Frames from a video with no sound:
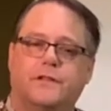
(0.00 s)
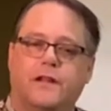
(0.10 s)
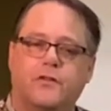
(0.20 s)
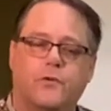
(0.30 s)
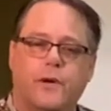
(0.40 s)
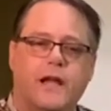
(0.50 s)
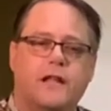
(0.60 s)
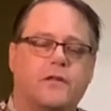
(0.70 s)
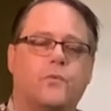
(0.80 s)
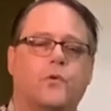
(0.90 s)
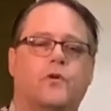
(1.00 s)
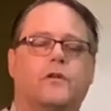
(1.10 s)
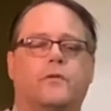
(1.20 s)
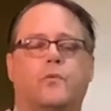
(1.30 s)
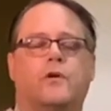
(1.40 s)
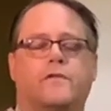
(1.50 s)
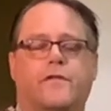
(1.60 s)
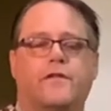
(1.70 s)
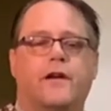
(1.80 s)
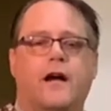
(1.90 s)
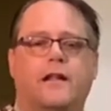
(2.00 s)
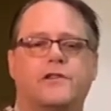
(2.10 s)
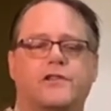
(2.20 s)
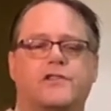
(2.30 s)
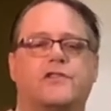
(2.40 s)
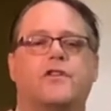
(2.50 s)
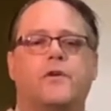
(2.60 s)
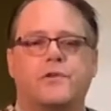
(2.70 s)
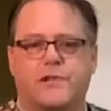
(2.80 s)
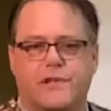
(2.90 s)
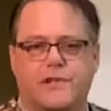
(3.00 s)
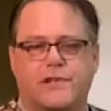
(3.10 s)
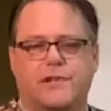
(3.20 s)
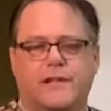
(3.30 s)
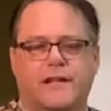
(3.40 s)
In Greek, the word for knowledge is gnosis.